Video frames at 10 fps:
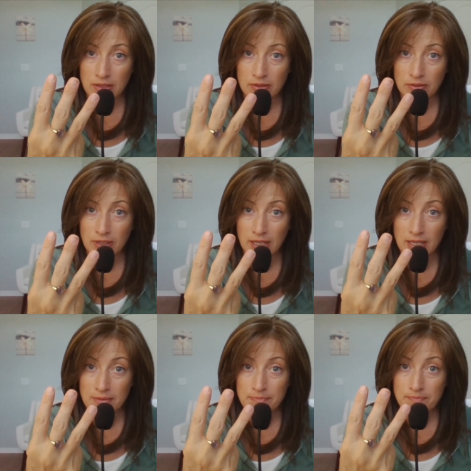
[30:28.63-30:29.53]

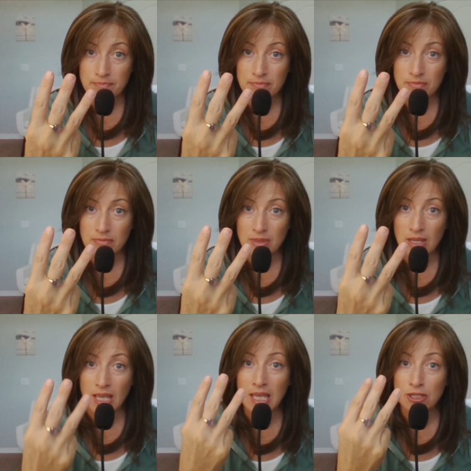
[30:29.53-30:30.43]
Okay?
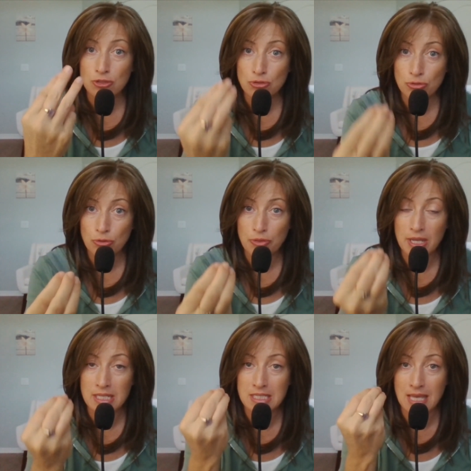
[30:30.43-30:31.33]
In truth,
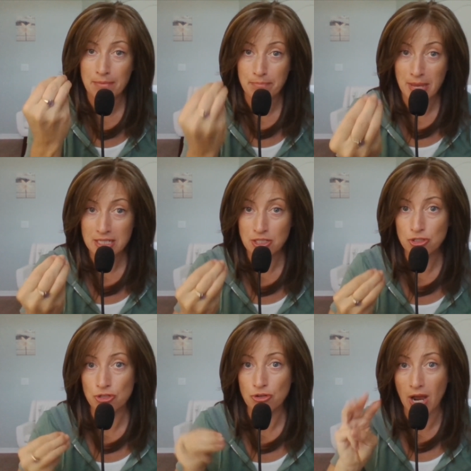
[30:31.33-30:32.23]
it's that
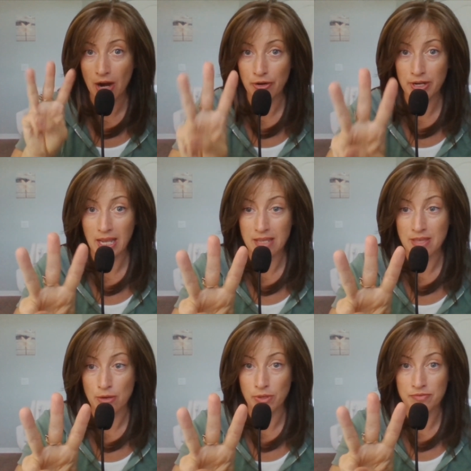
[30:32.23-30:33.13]
messenger RNA
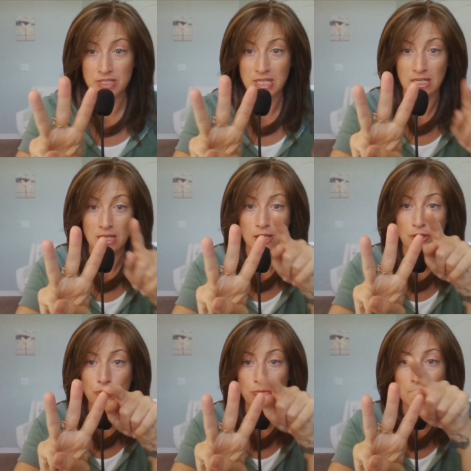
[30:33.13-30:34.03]
that we've seen.
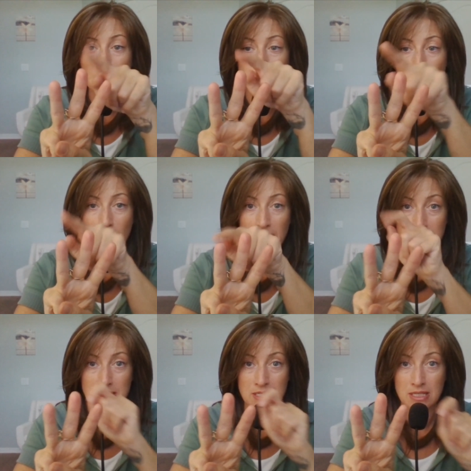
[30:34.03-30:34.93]
3
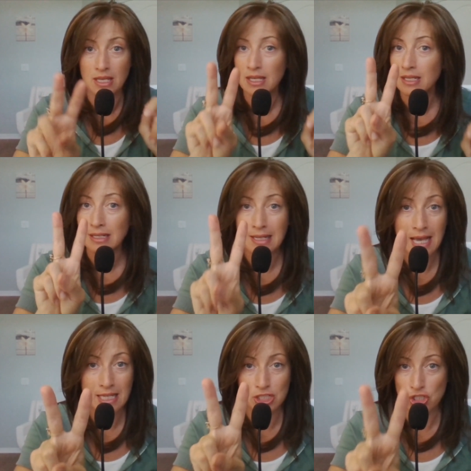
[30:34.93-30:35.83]
strands,
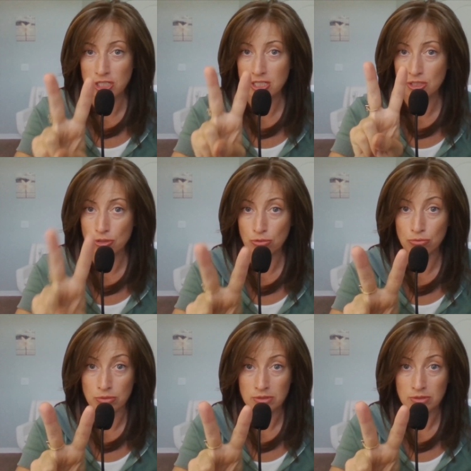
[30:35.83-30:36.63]
not just 2.